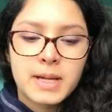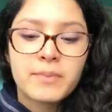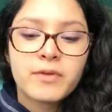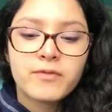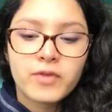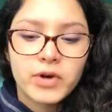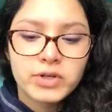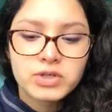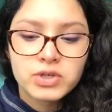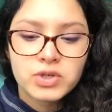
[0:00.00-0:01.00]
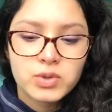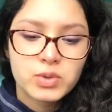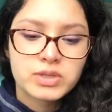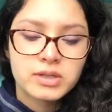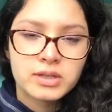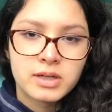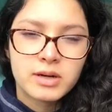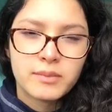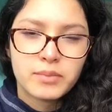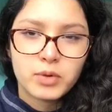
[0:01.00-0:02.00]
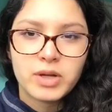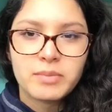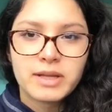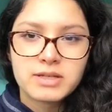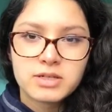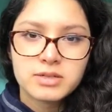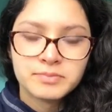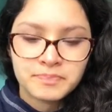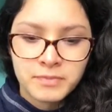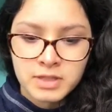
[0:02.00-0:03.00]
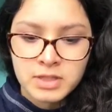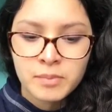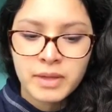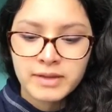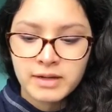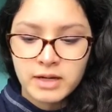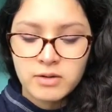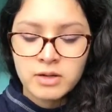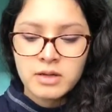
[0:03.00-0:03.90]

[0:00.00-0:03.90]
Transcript: prefer to use a beauty blender to blend it out.